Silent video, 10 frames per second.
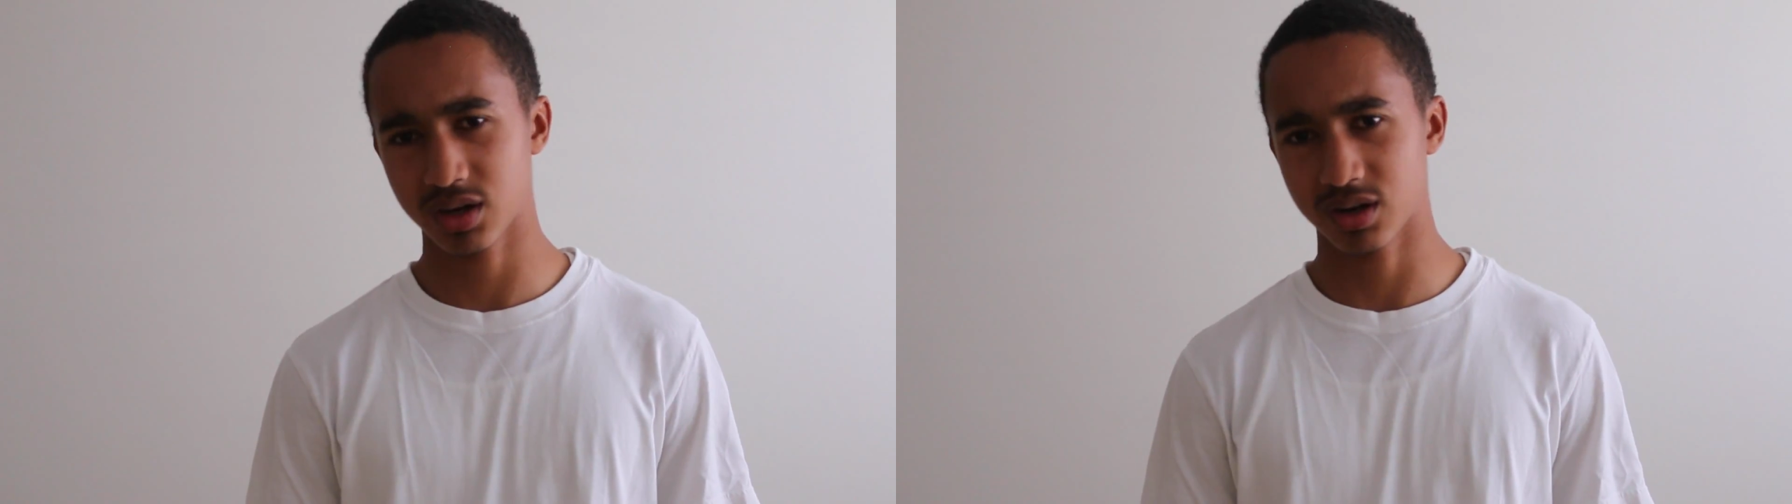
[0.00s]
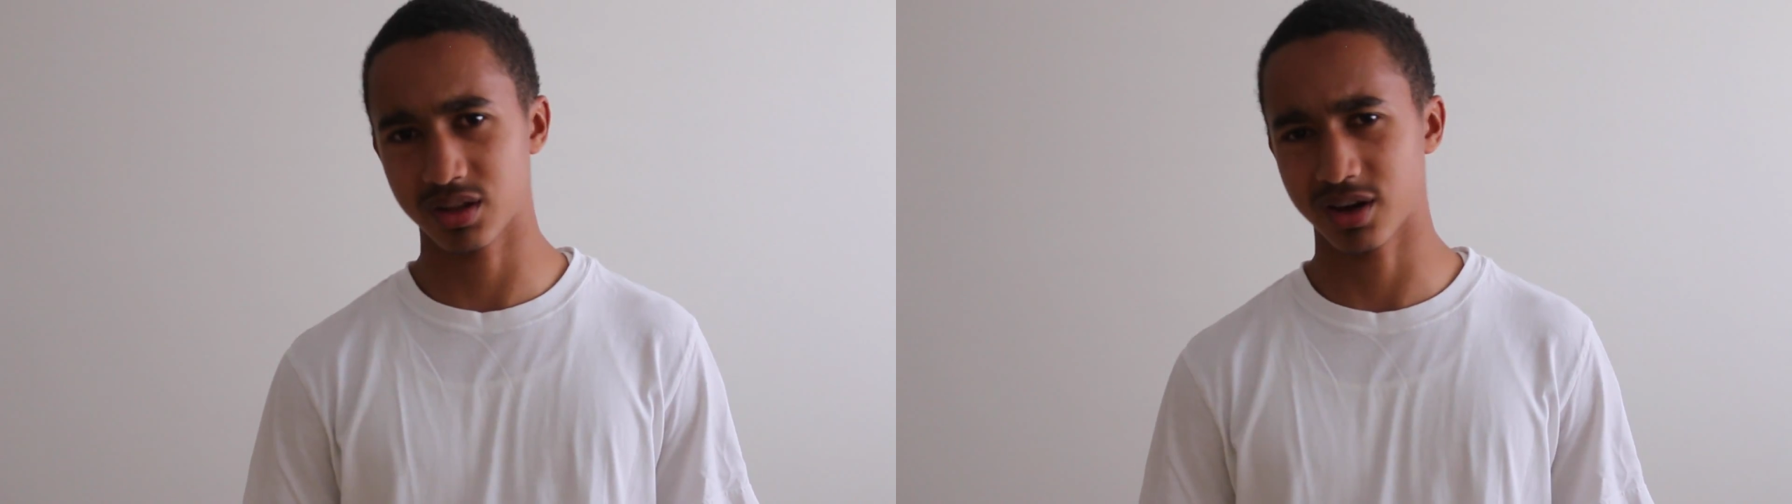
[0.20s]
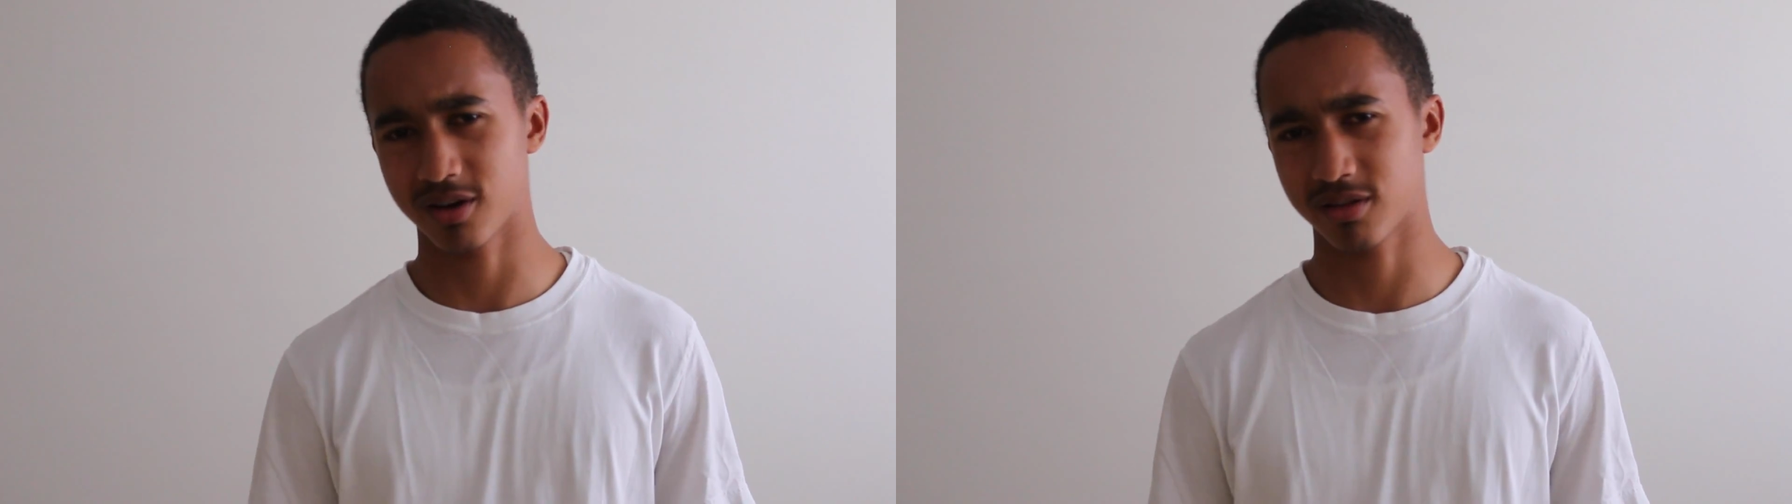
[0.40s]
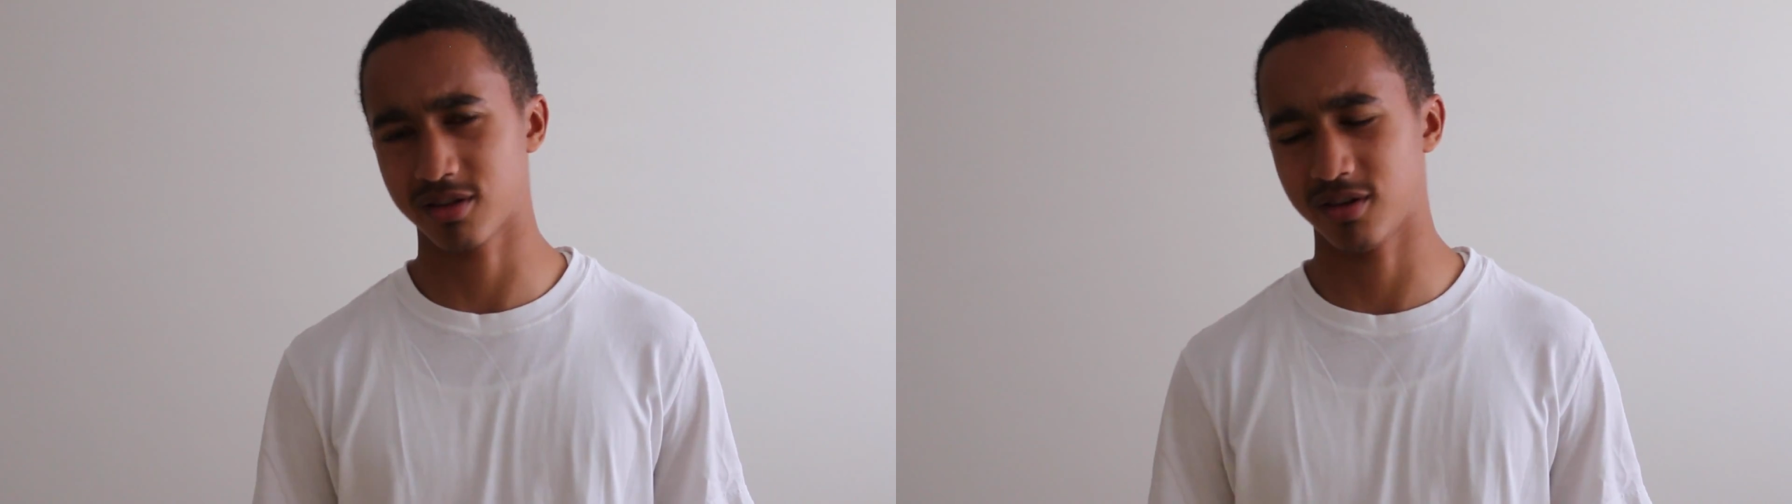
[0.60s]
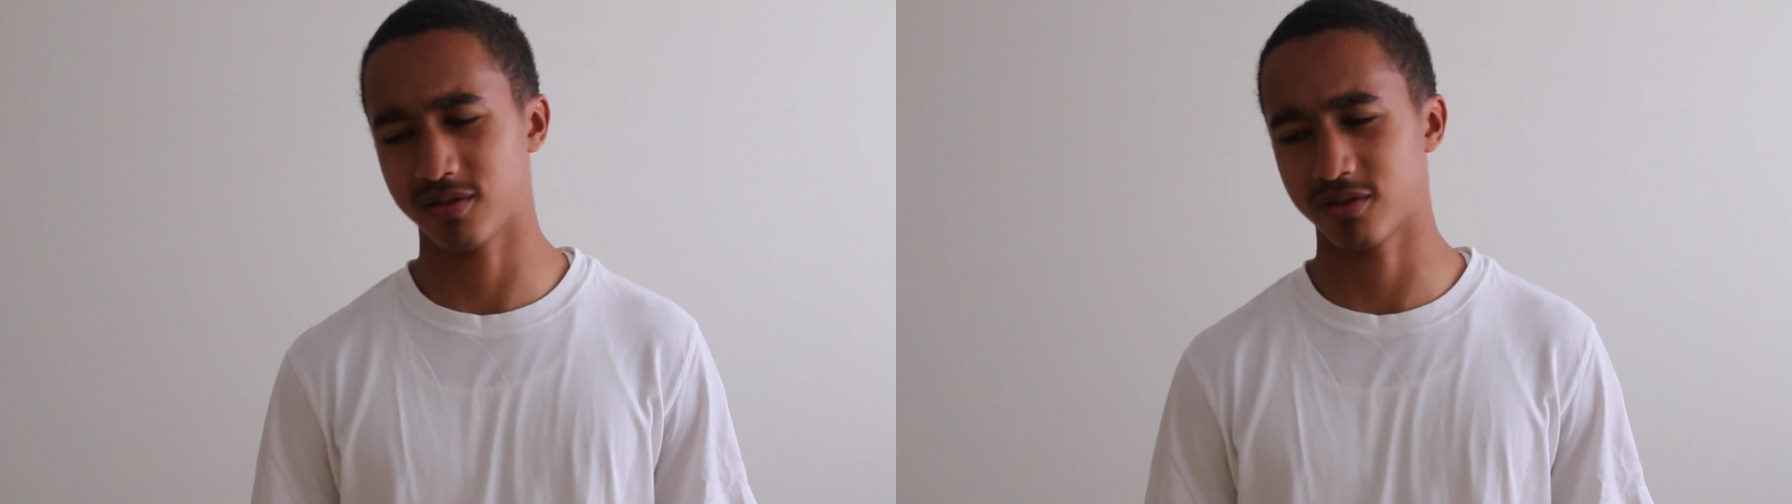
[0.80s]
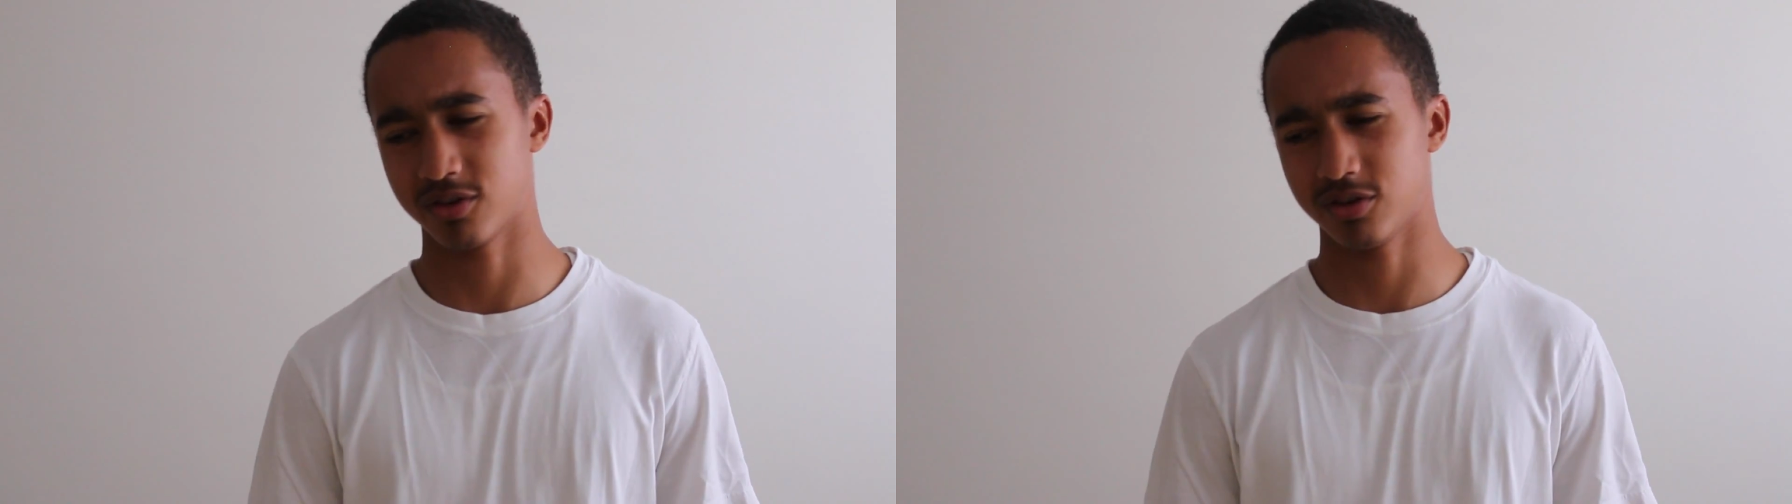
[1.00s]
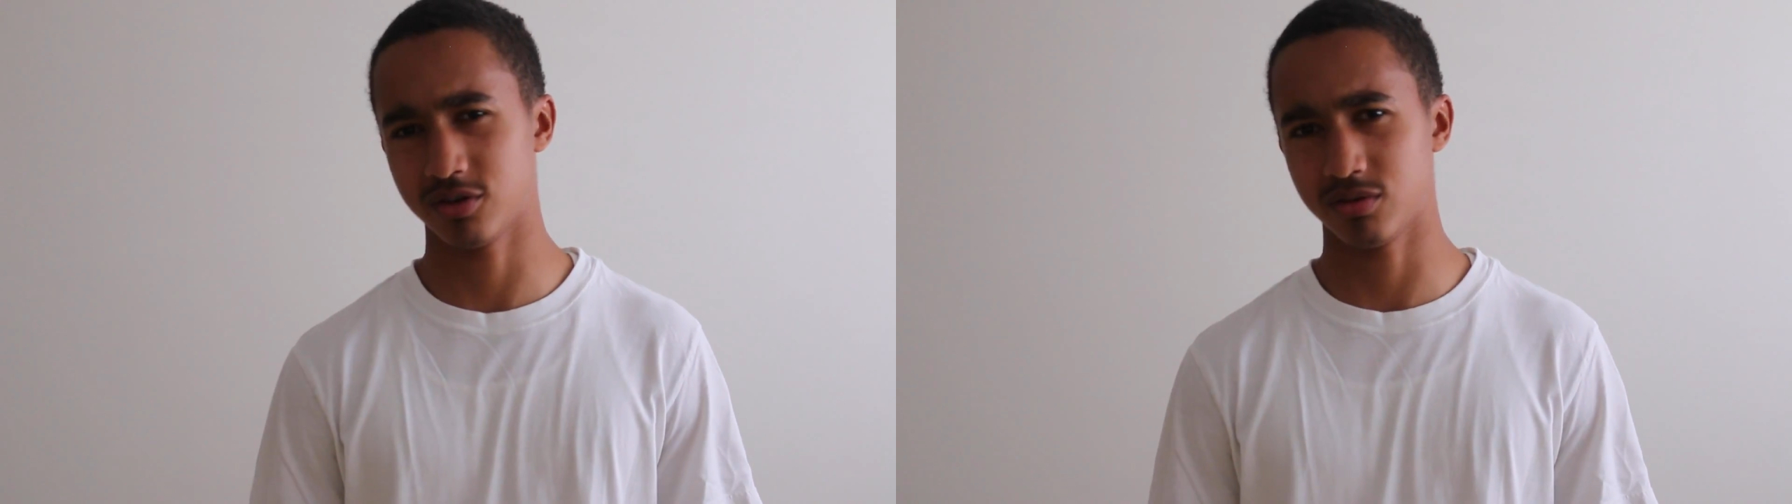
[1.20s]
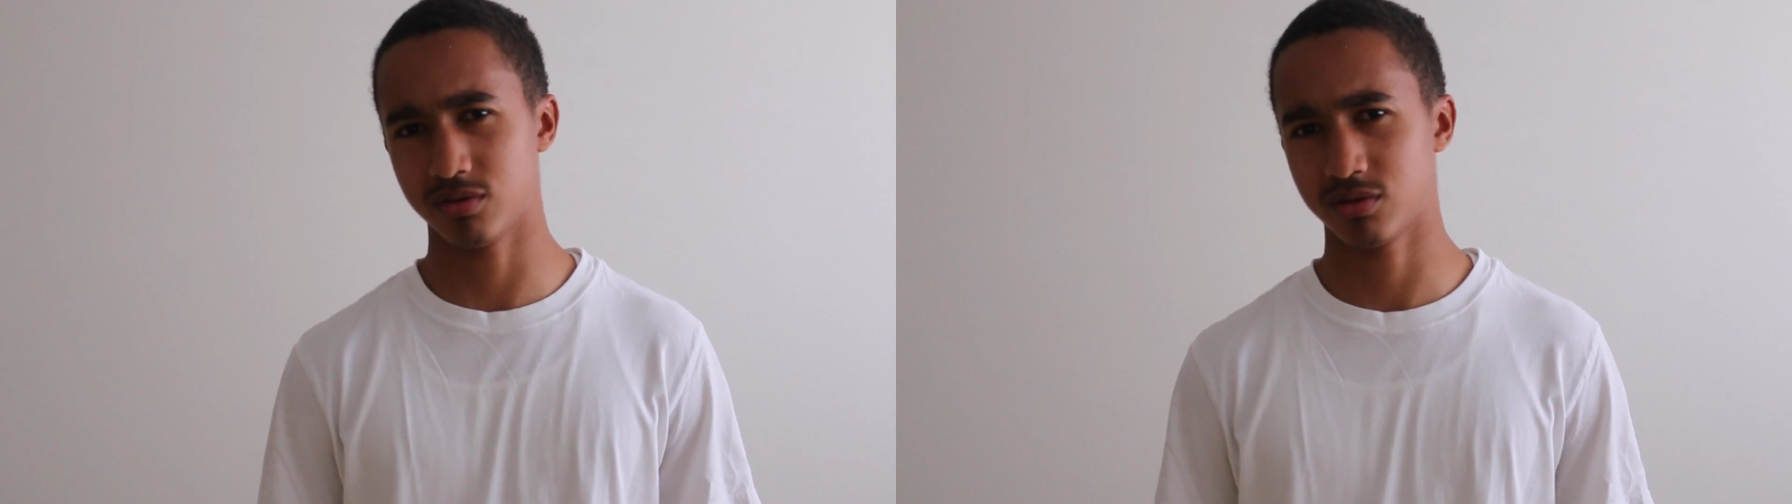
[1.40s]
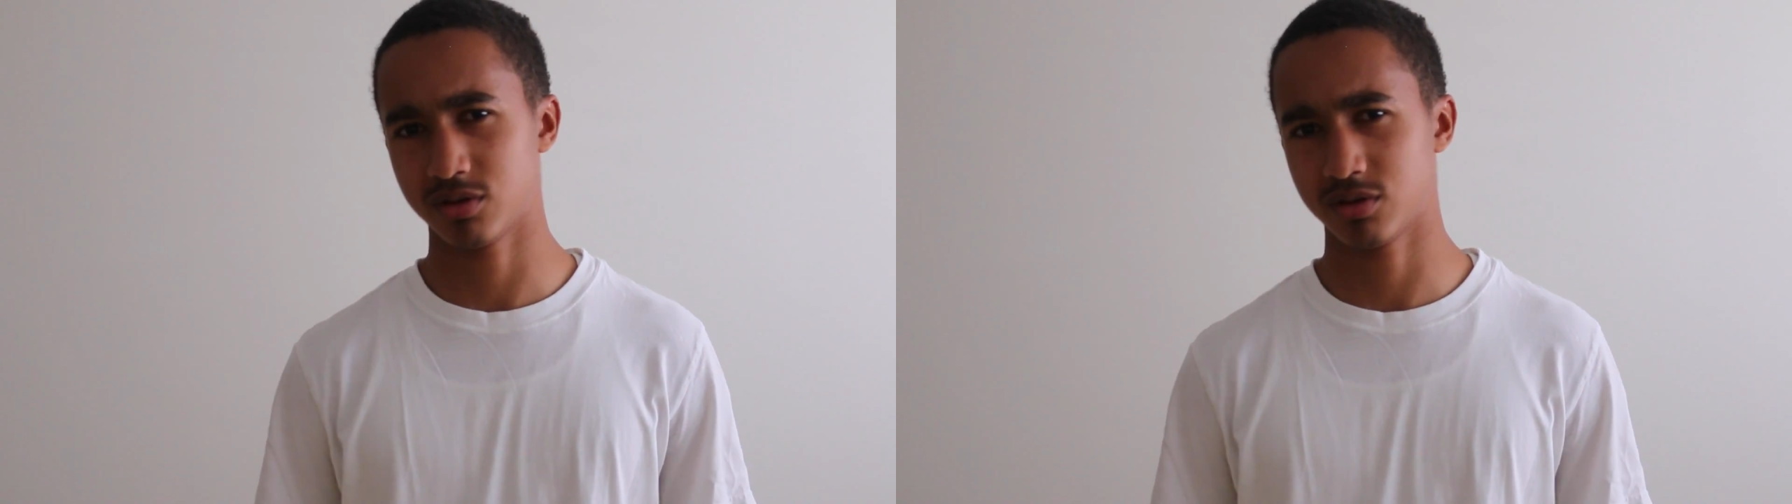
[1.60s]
unhealthy for you.